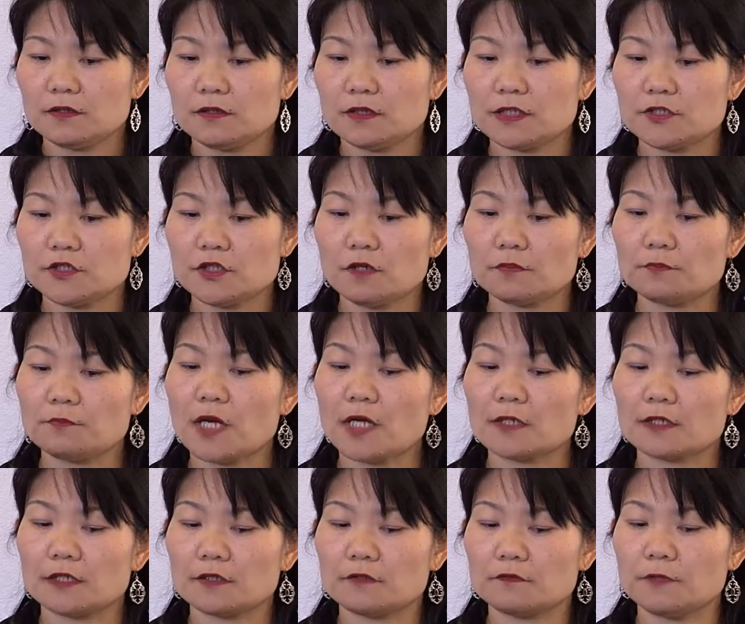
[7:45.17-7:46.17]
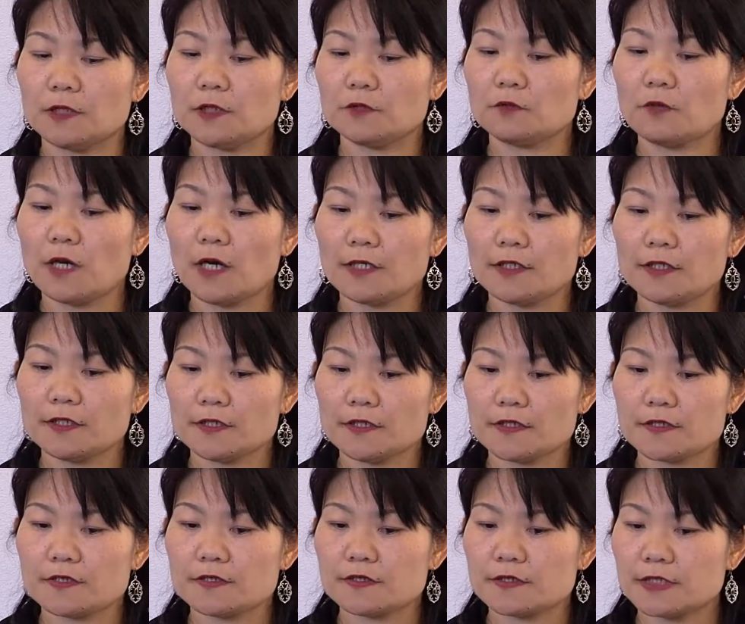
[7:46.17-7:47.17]
the job market
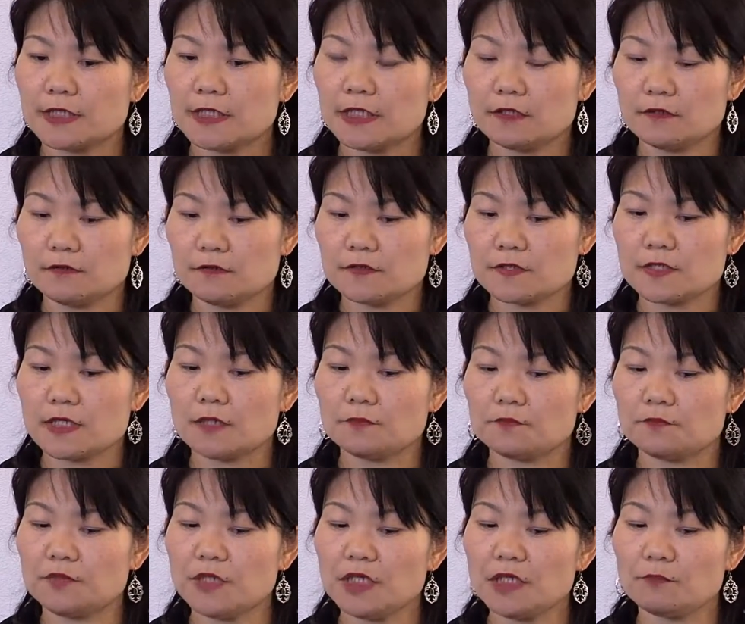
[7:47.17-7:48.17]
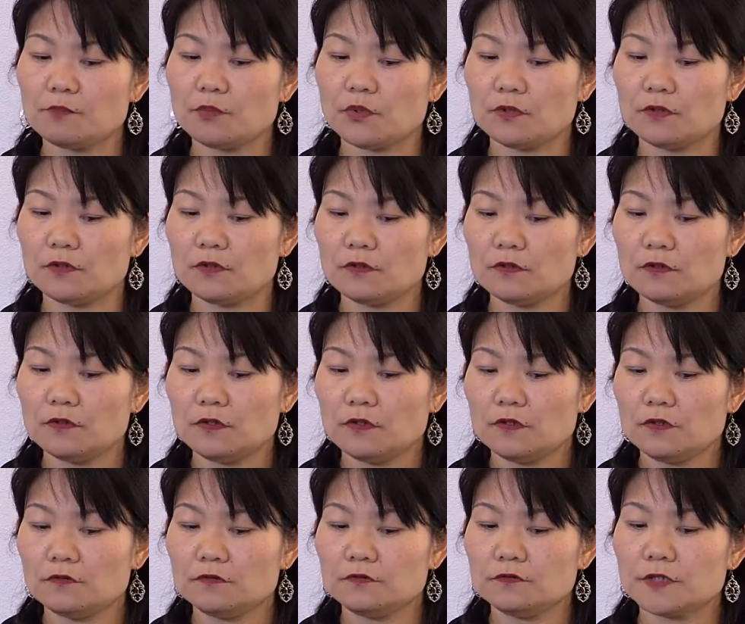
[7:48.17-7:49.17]
requires skills and people
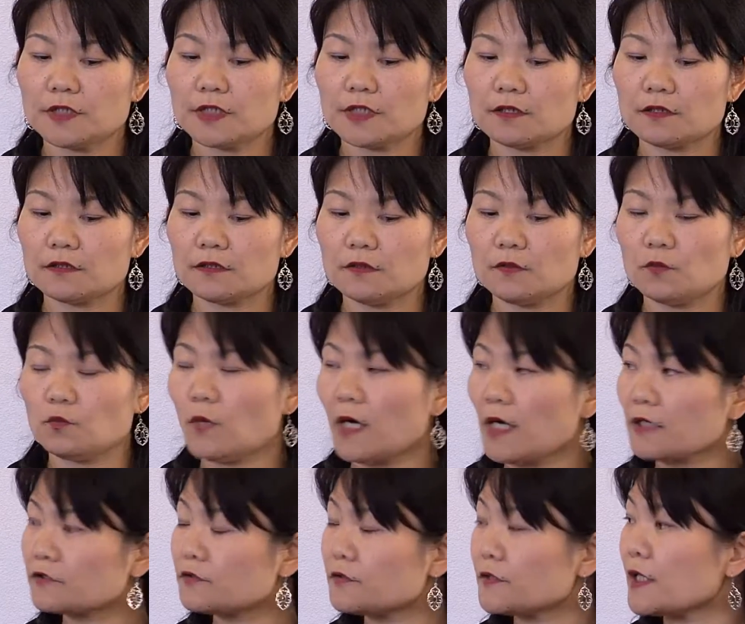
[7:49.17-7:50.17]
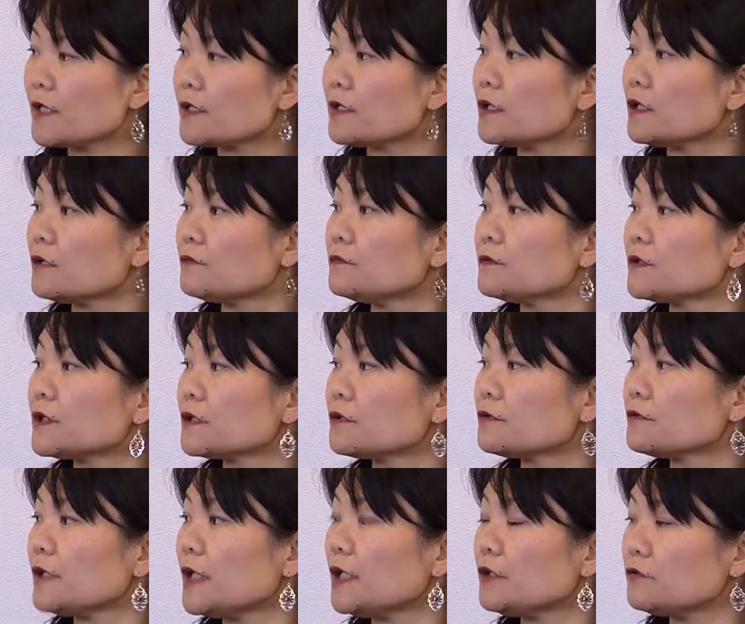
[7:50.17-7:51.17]
who can work together, who can
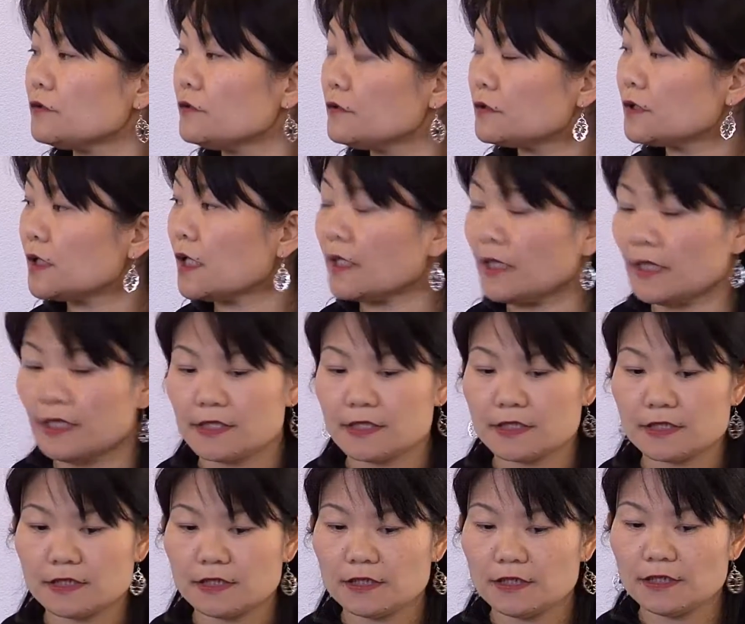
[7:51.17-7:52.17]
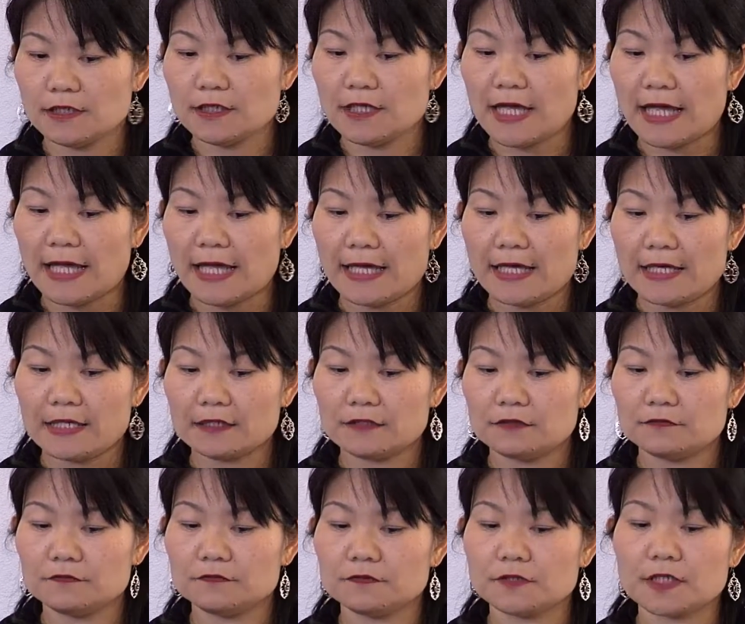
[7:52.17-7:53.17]
create new knowledge, and
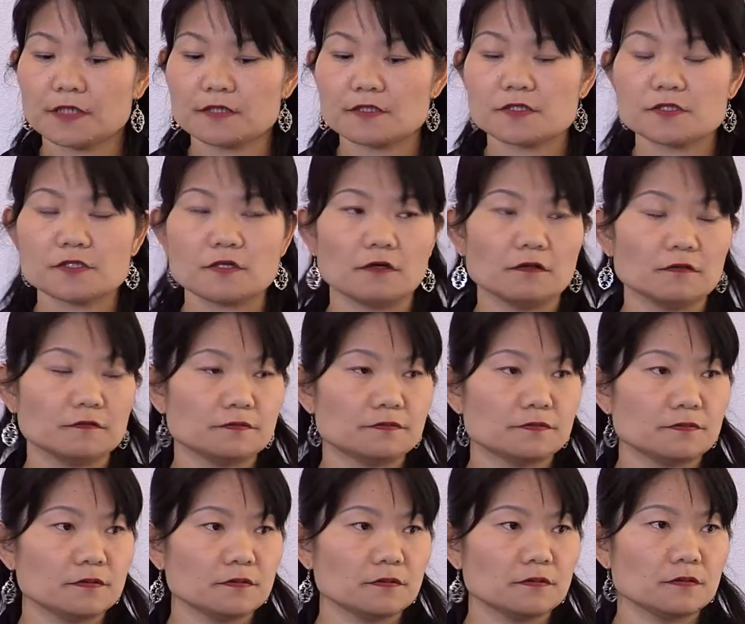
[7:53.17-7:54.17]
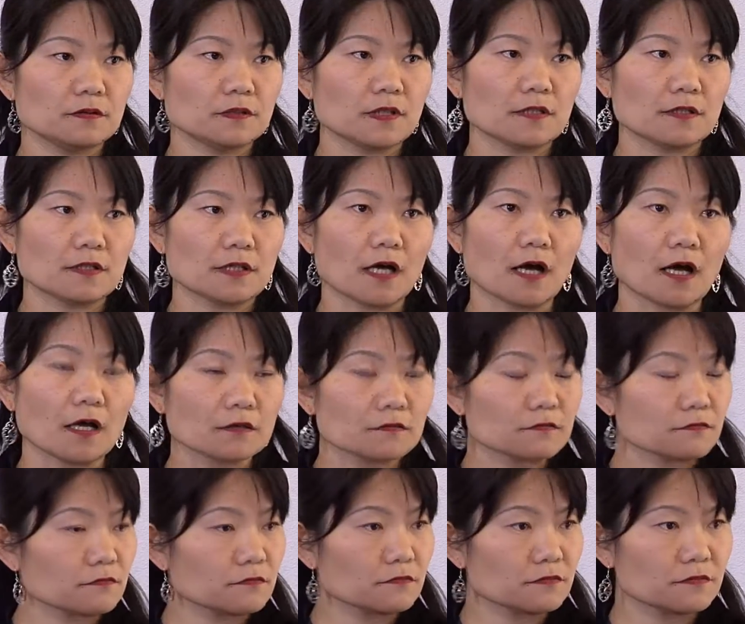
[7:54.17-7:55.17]
who can solve
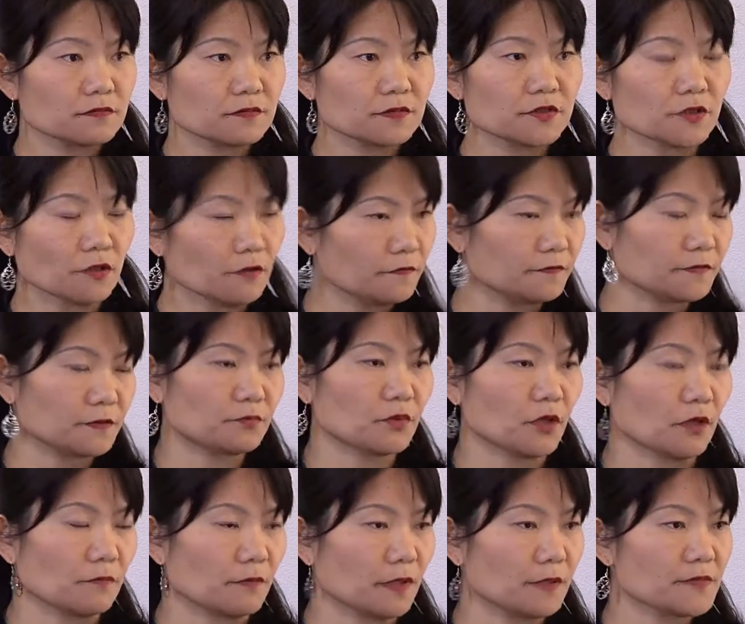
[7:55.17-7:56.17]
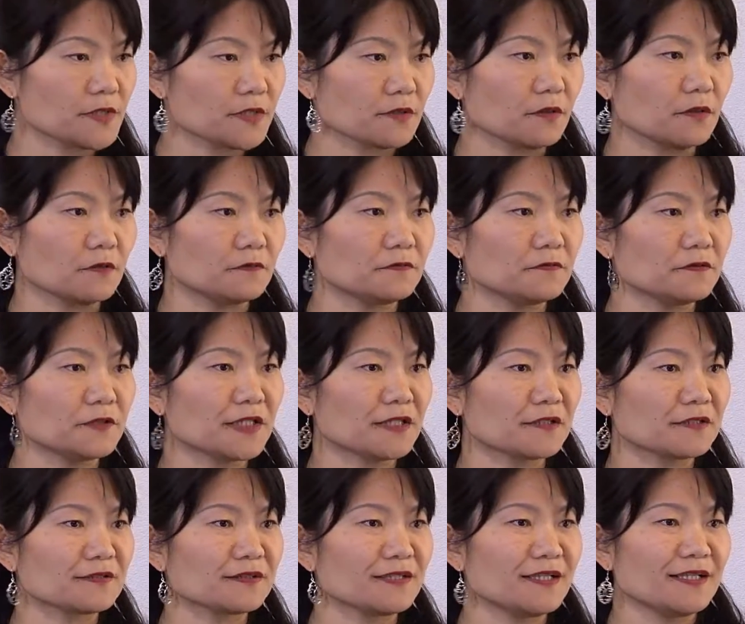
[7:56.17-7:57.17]
unsolved problems, or who
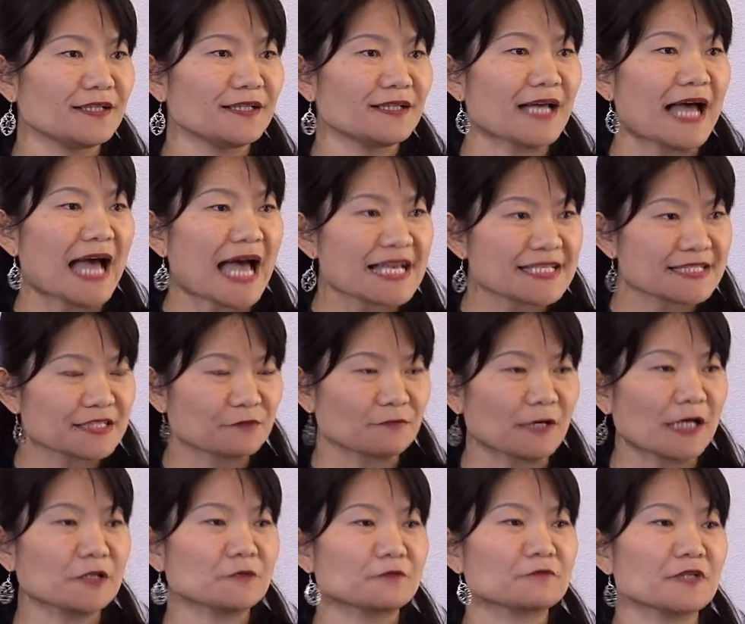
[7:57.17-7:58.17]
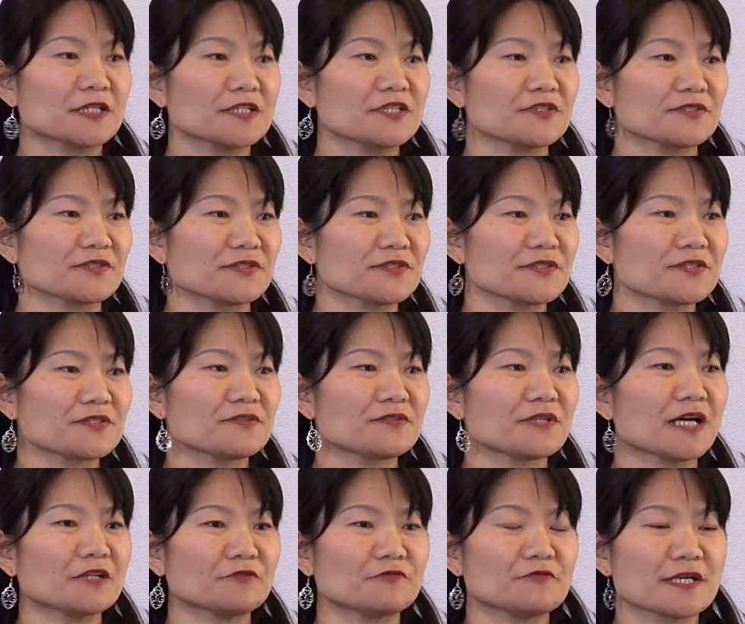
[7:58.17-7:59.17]
can ask right questions
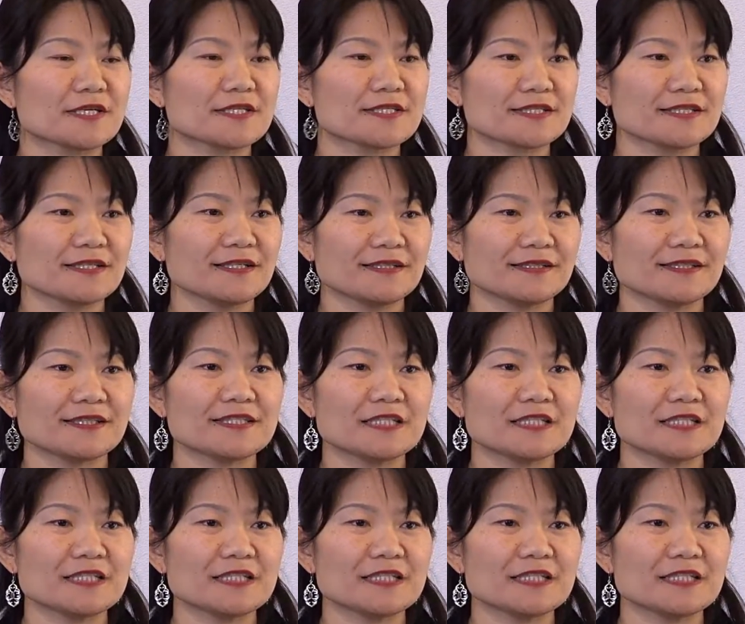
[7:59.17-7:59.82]
to address the